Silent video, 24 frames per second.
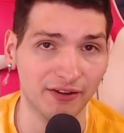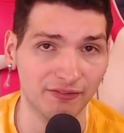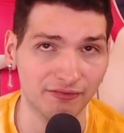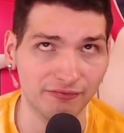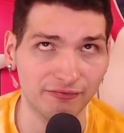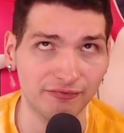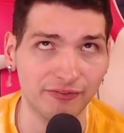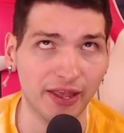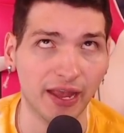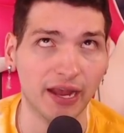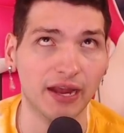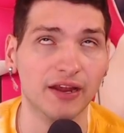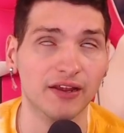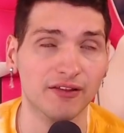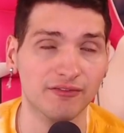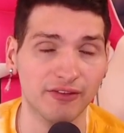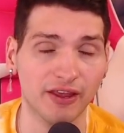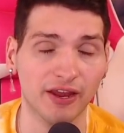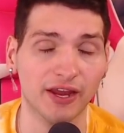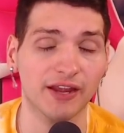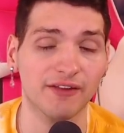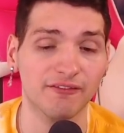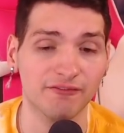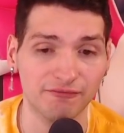very,
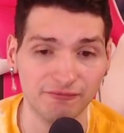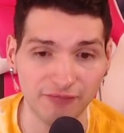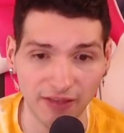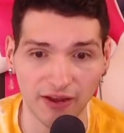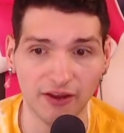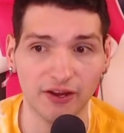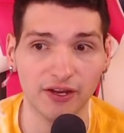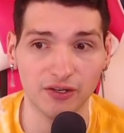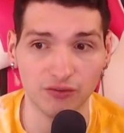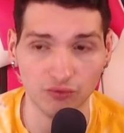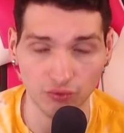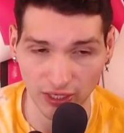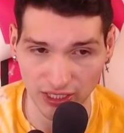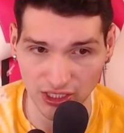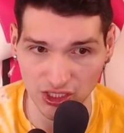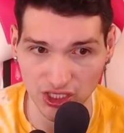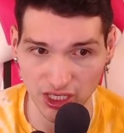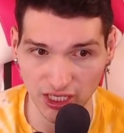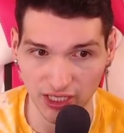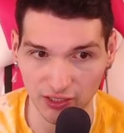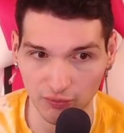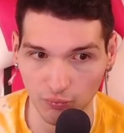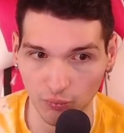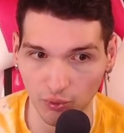very, very
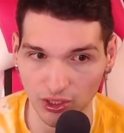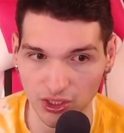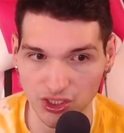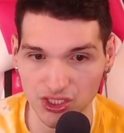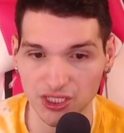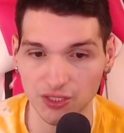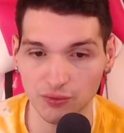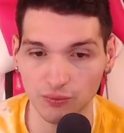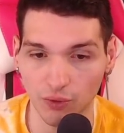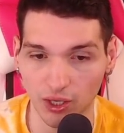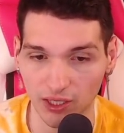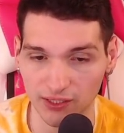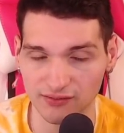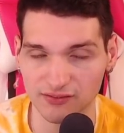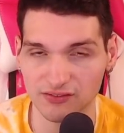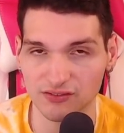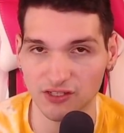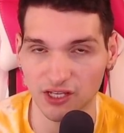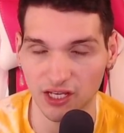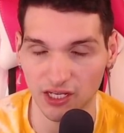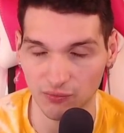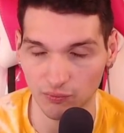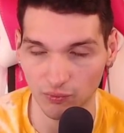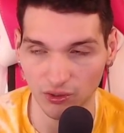rigid in what she wants
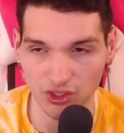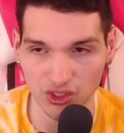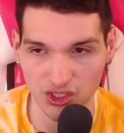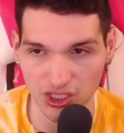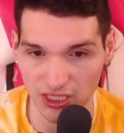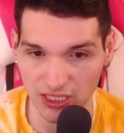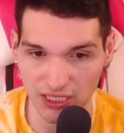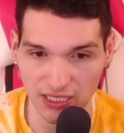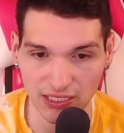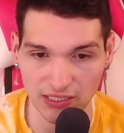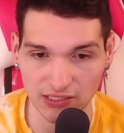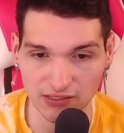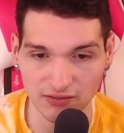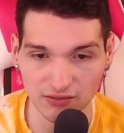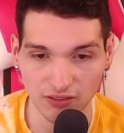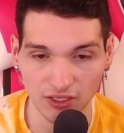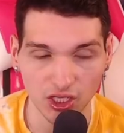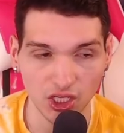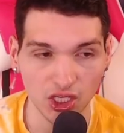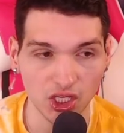and what she needs.